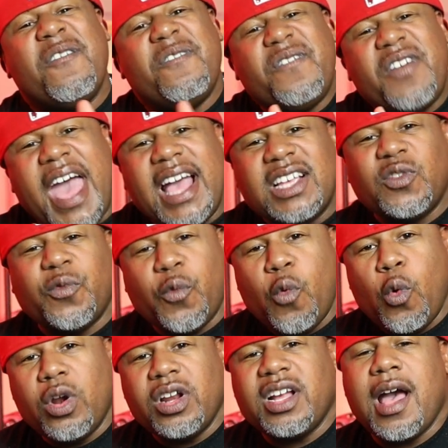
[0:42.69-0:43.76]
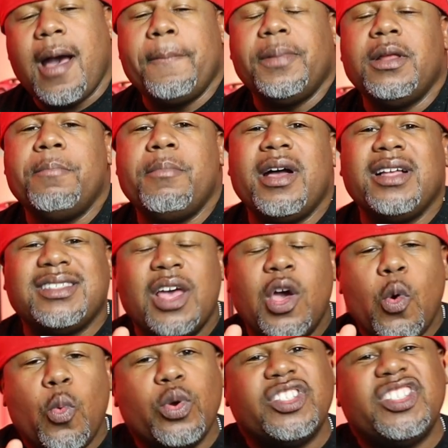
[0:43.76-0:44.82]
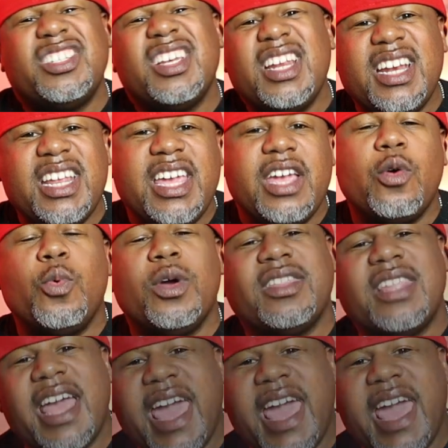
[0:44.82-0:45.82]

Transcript: Fast forward a couple of months, we're sitting here with the